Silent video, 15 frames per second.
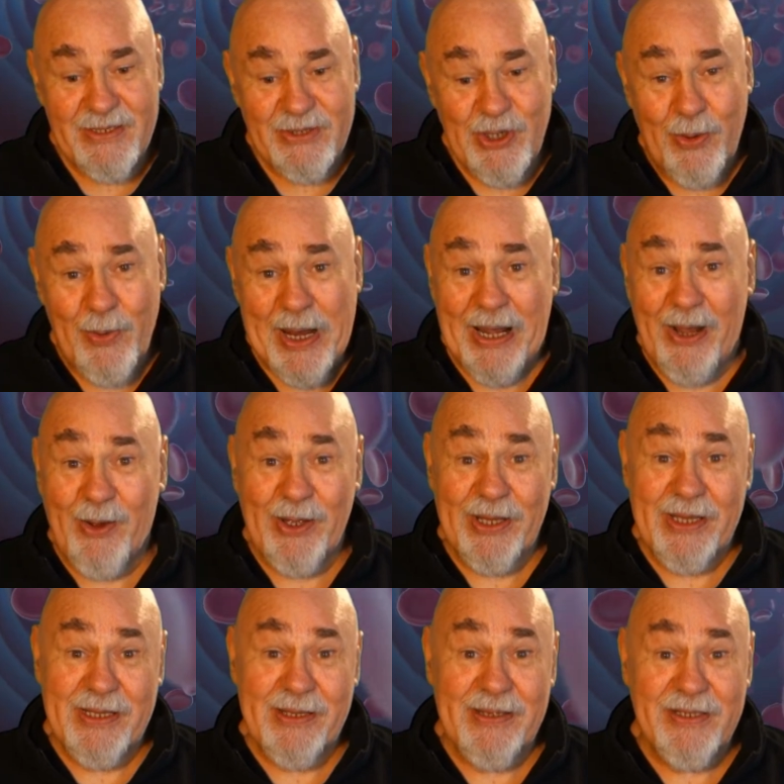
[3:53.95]
So I went along
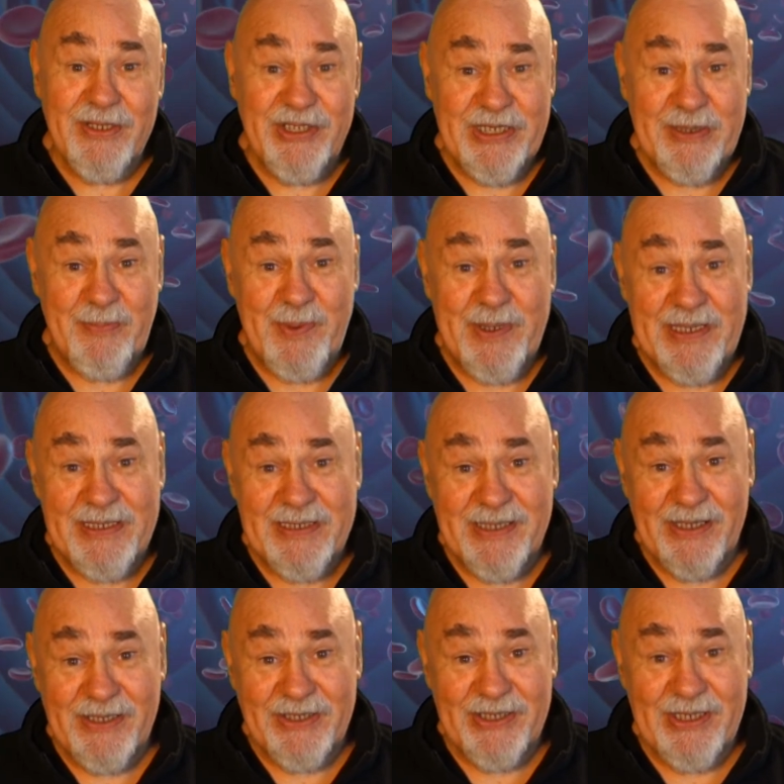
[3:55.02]
to the GP
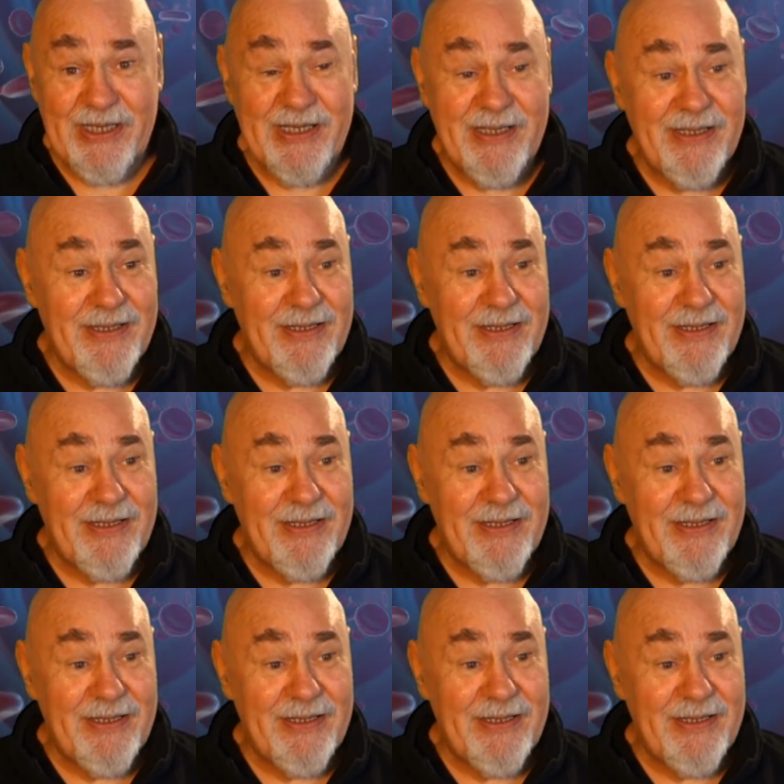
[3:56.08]
surgery.